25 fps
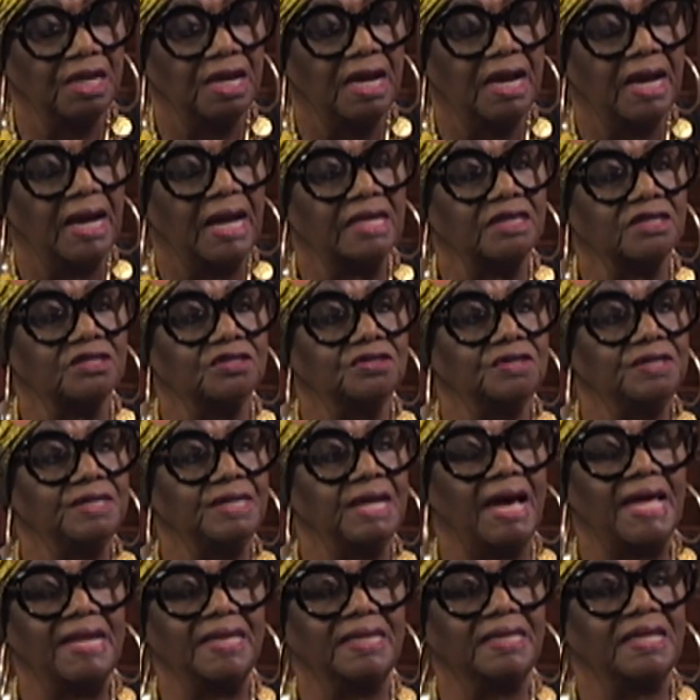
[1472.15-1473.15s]
I could
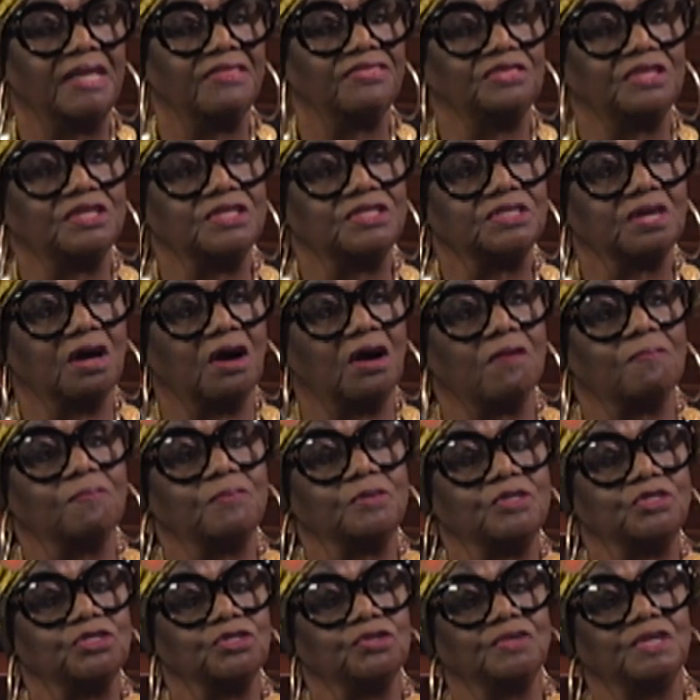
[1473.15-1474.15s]
not let this
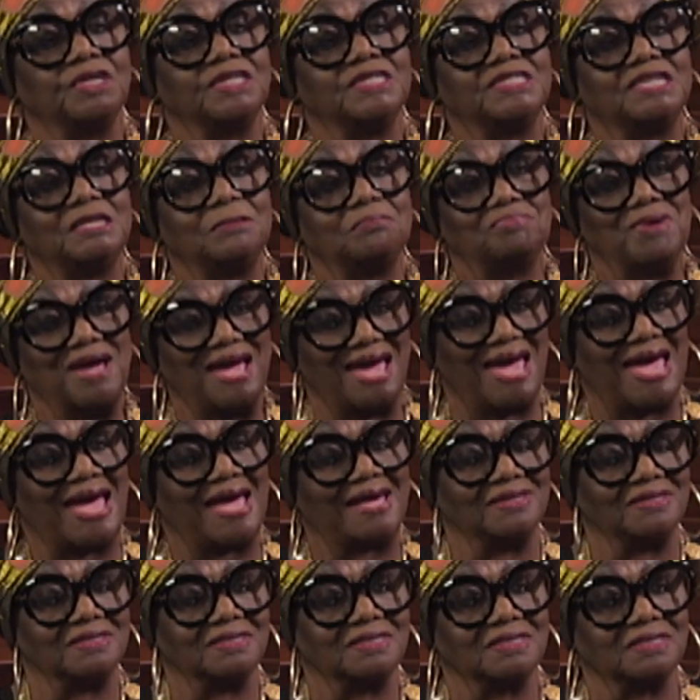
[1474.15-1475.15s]
opportunity
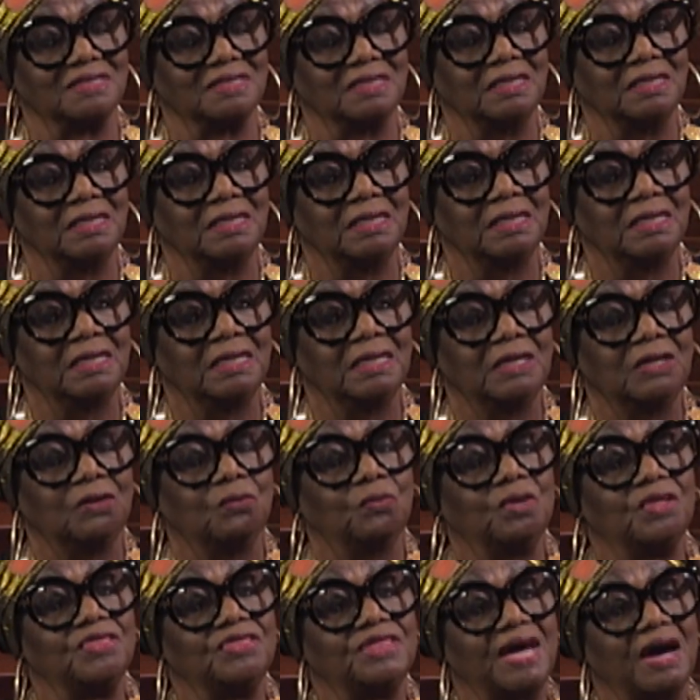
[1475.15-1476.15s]
pass without